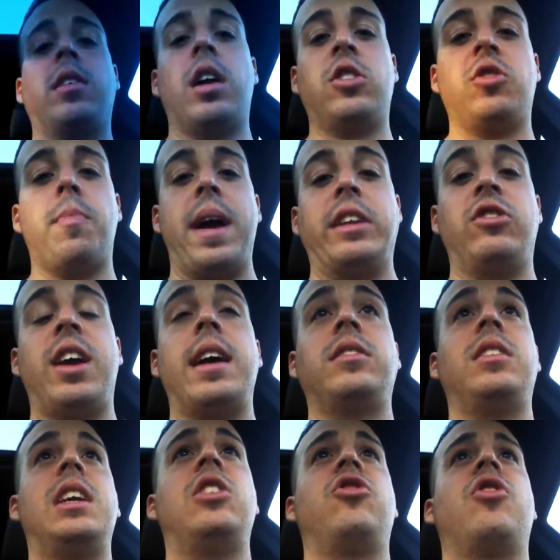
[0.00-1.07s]
touched my
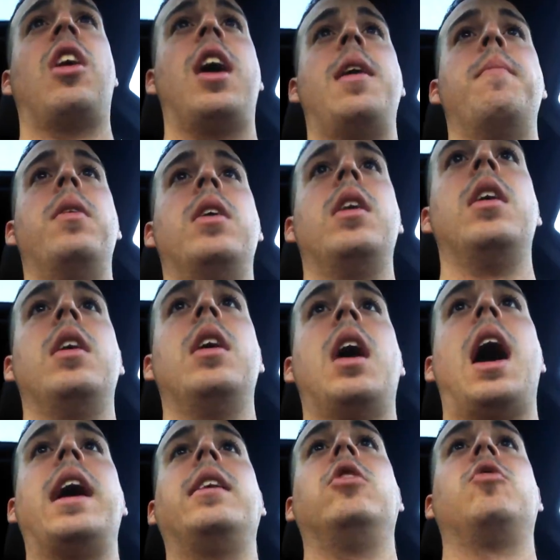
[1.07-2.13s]
chest each time.
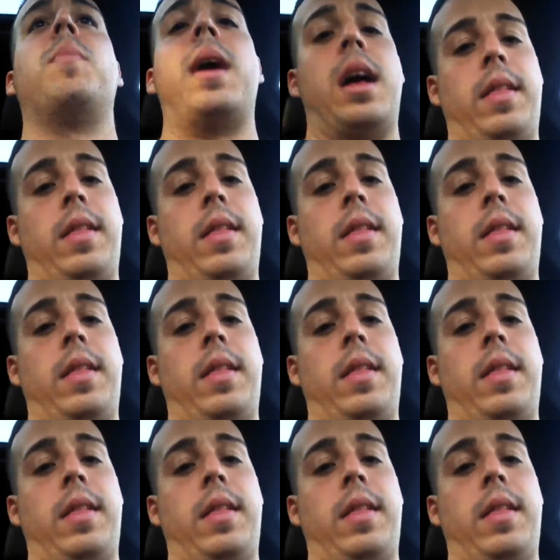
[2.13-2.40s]
I used my